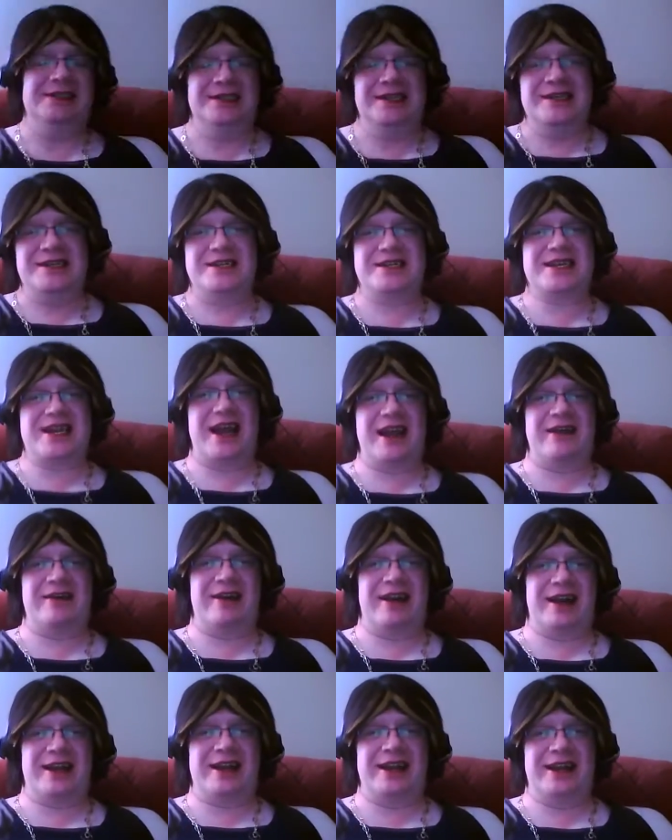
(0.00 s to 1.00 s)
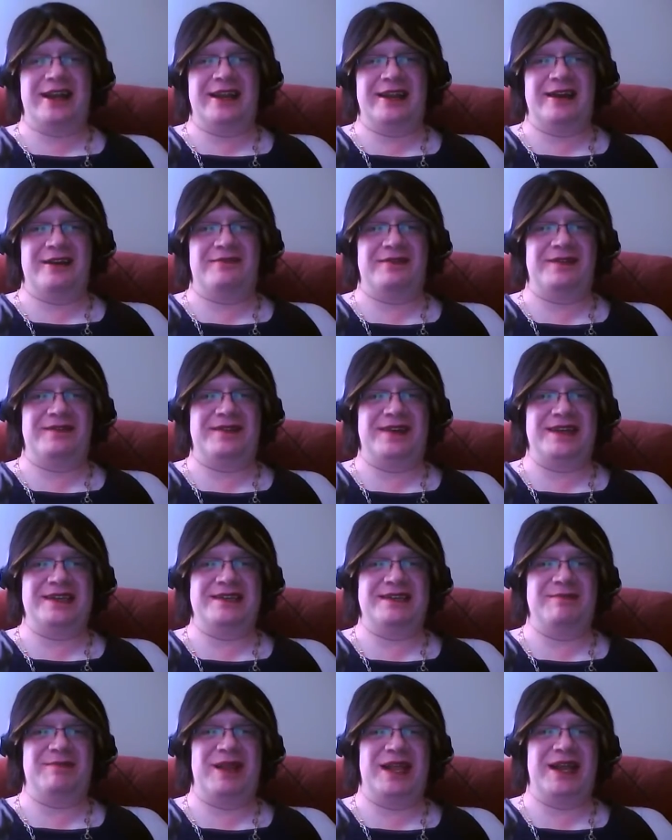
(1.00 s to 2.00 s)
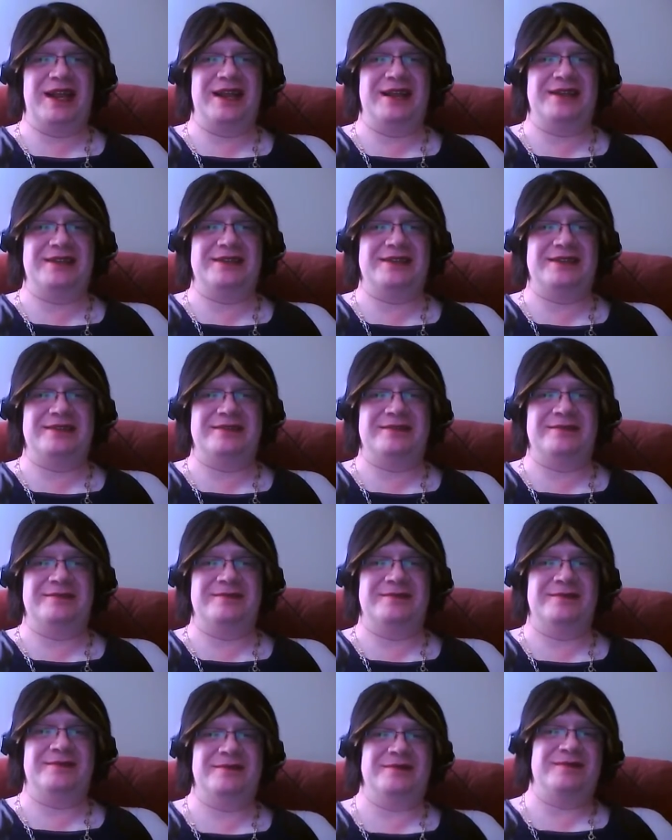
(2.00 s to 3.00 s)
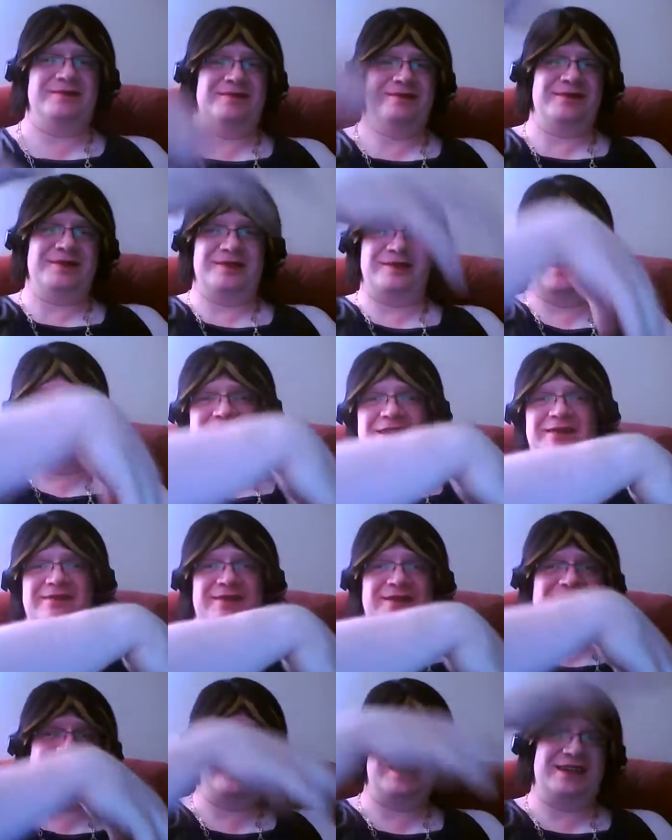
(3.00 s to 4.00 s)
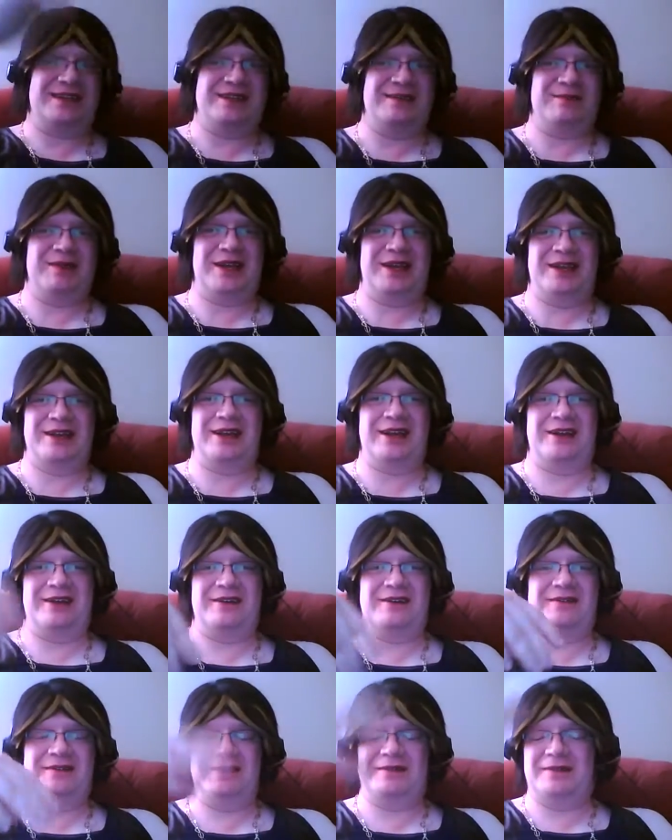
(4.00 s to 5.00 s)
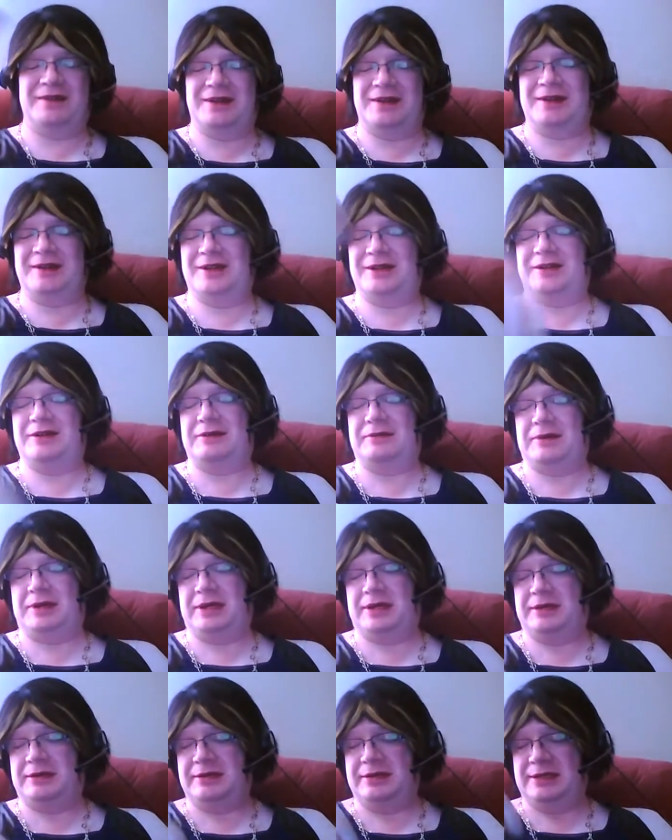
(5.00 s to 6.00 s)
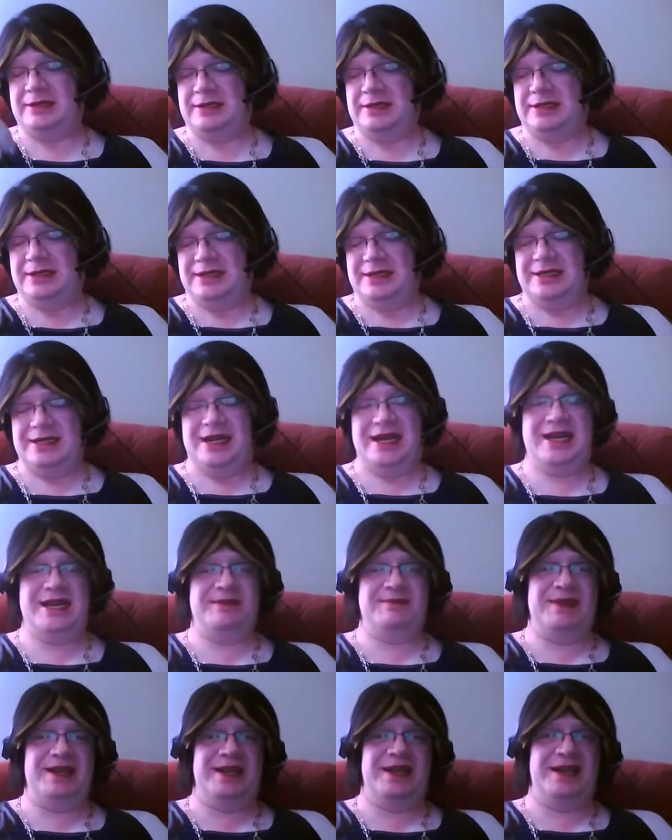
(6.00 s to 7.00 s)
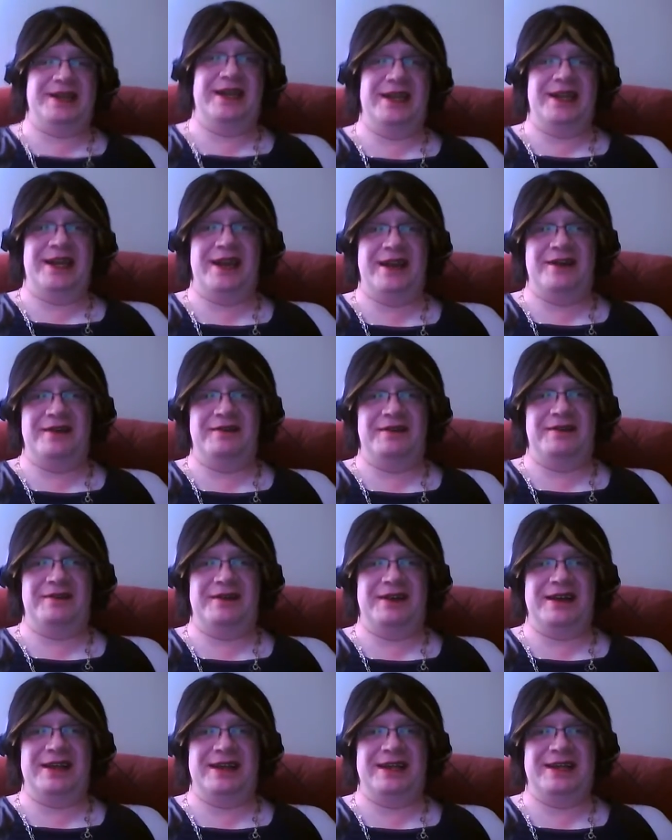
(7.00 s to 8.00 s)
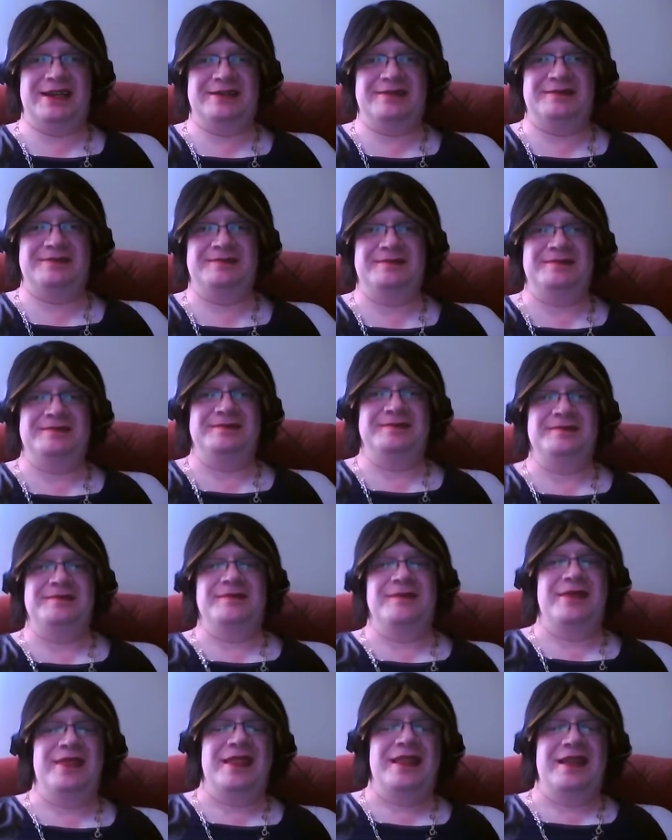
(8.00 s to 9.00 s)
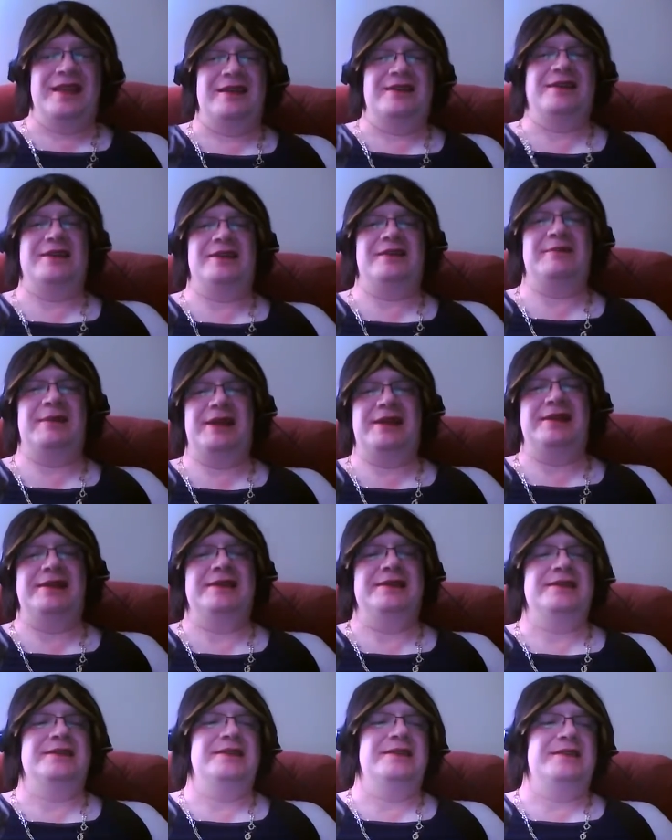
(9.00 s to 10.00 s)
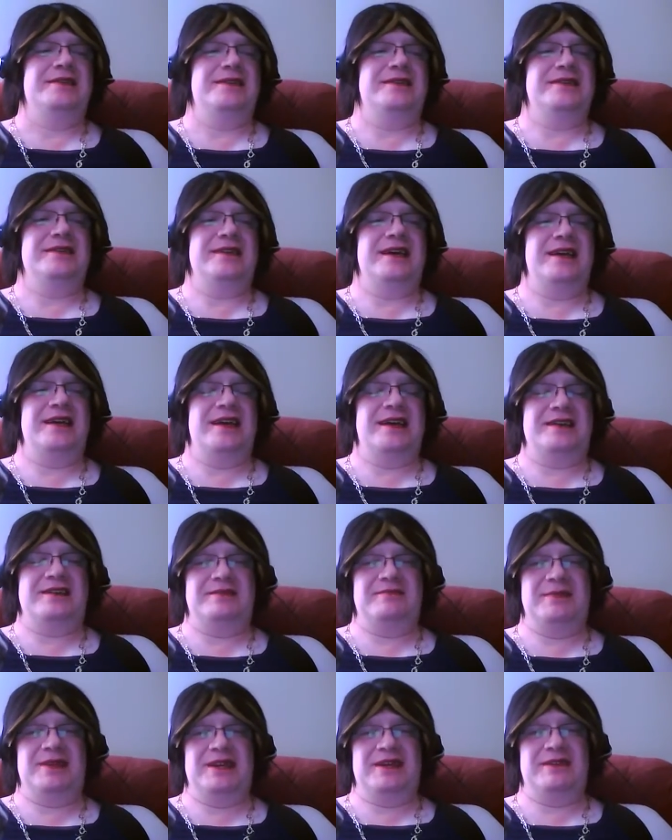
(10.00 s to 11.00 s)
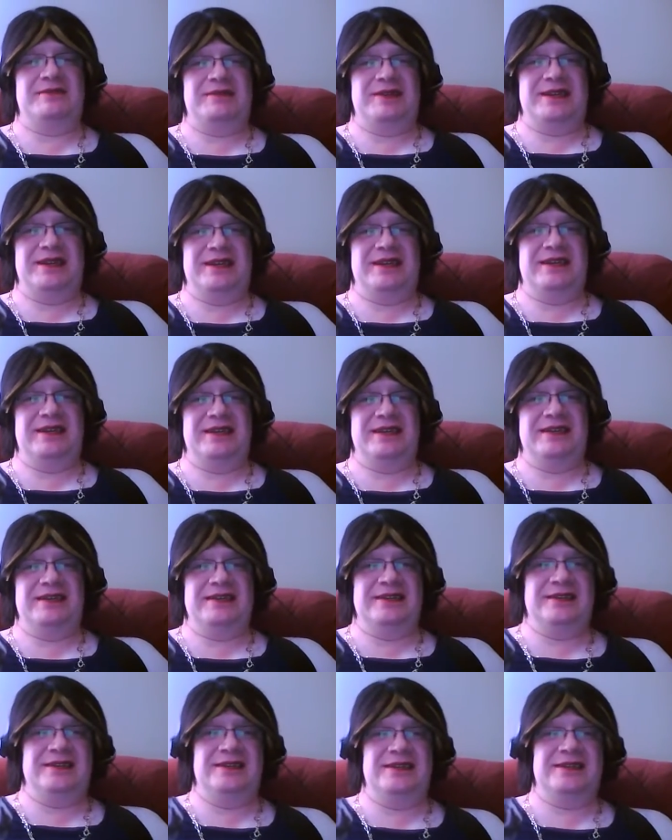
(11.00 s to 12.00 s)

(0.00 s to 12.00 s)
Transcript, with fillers: skyrocketing off the face of the planet, so we're going off the face of the planet, however you want to determine it. Hasn't been good, however you want to determine it. So that hasn't been helping anything. And